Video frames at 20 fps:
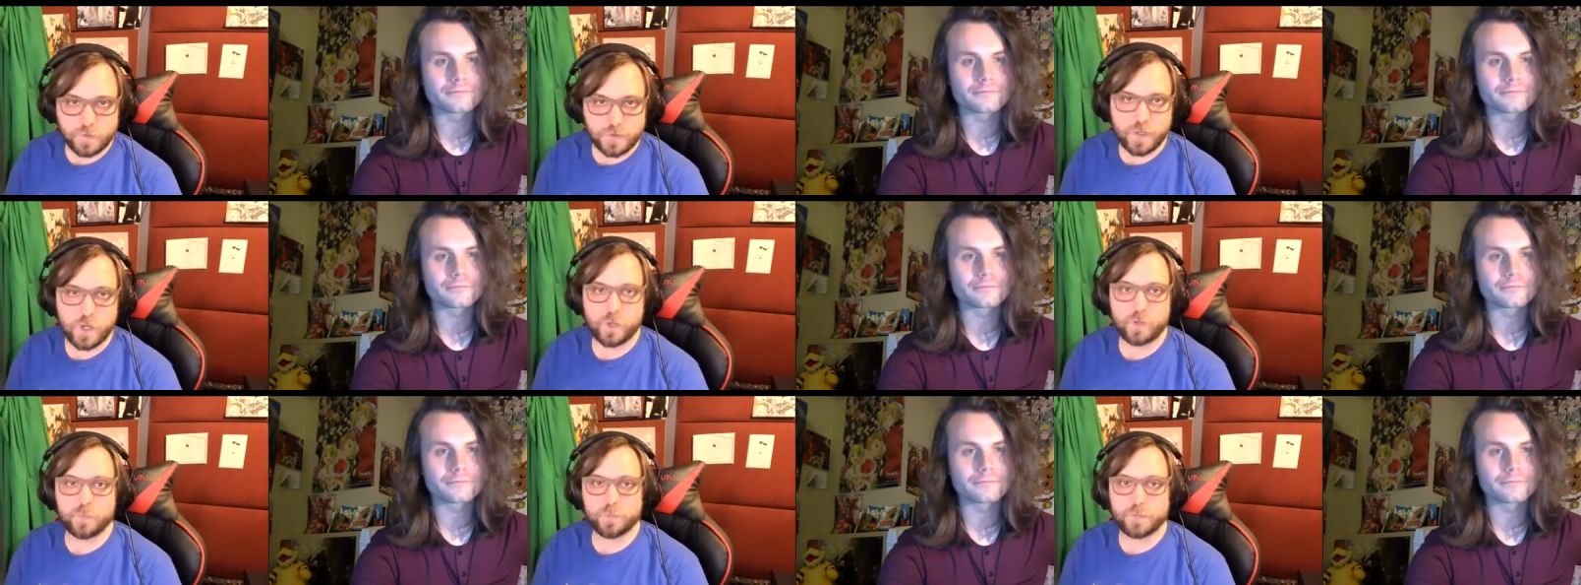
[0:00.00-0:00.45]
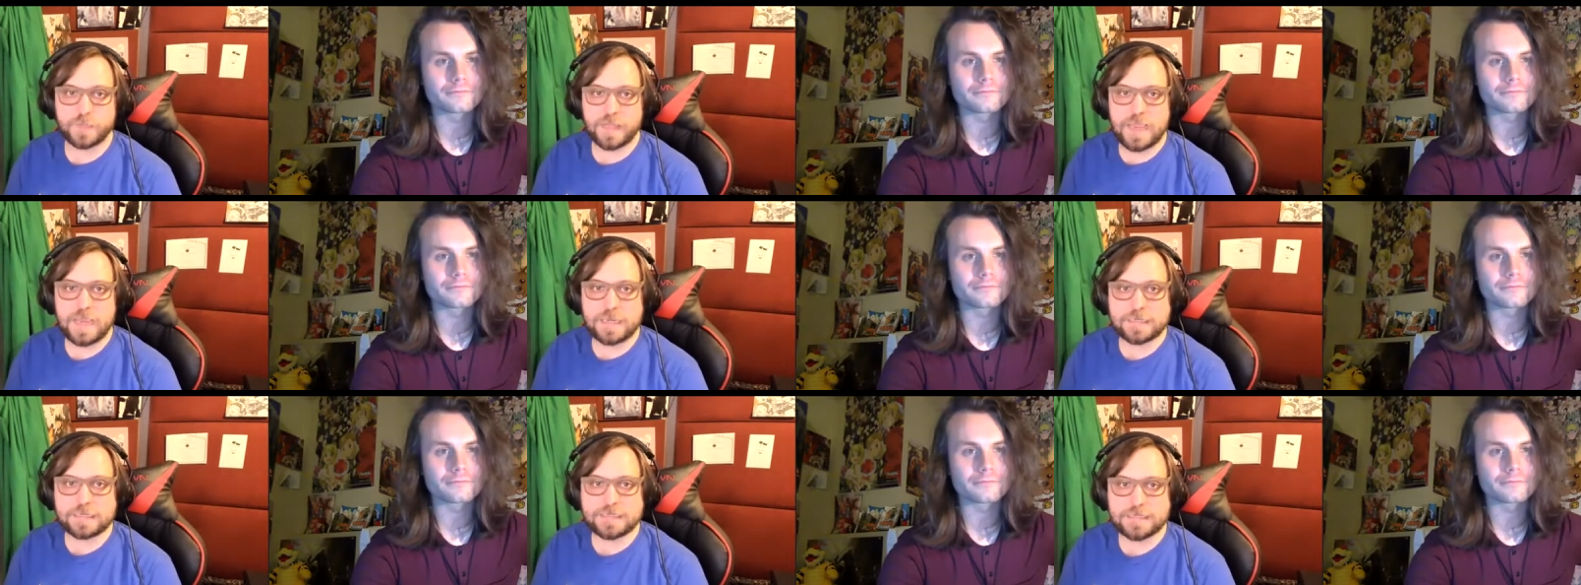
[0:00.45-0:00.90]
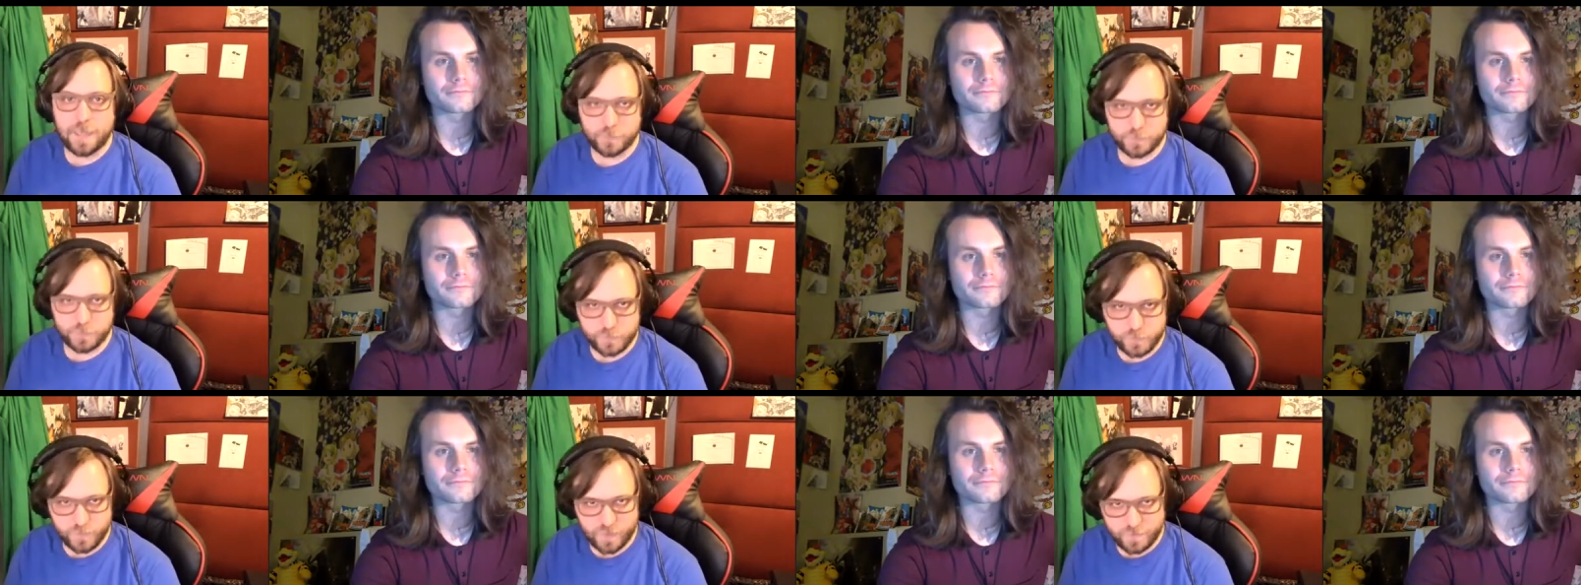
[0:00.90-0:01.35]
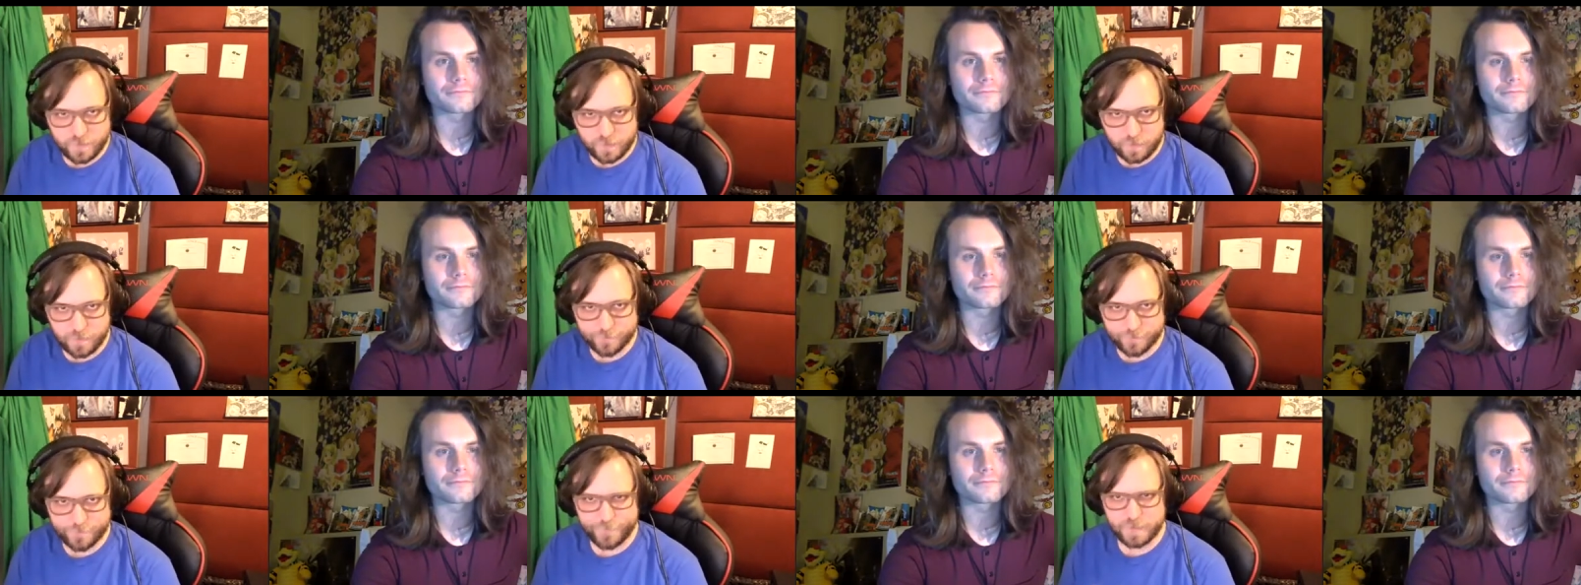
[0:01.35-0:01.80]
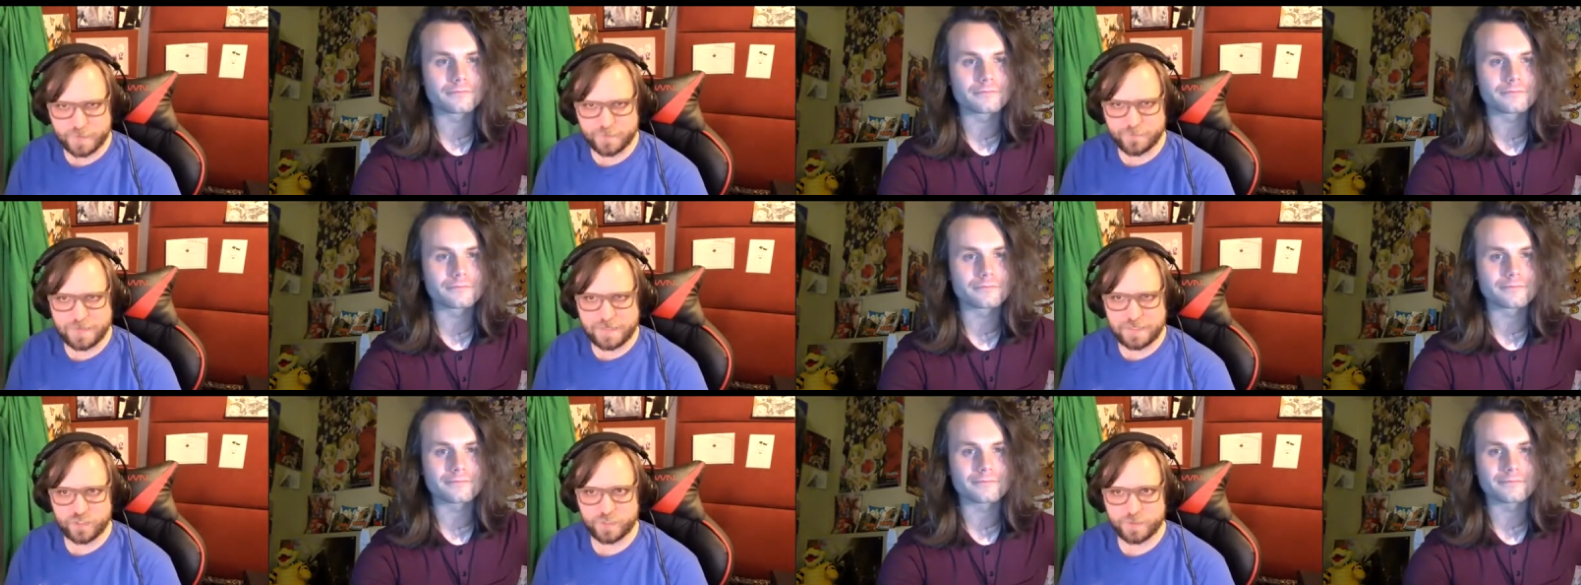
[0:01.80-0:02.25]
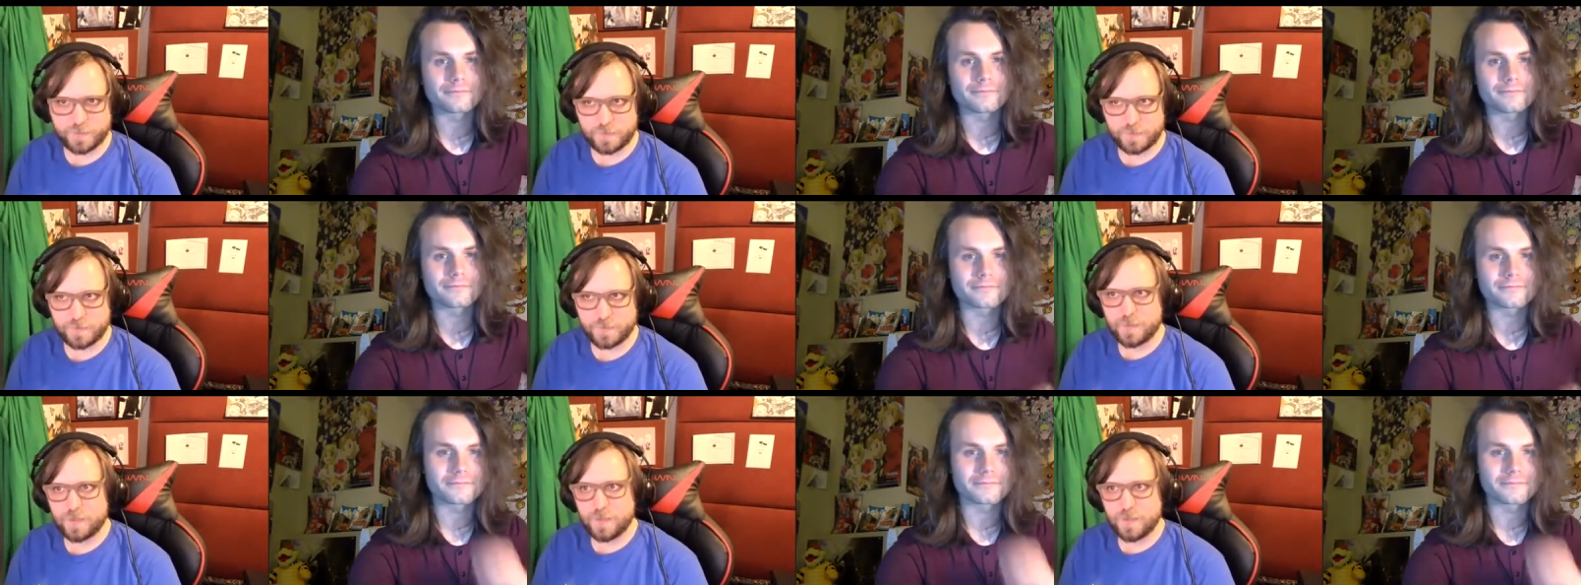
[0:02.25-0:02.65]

Speaker 1: Code Black now streaming on Funimation.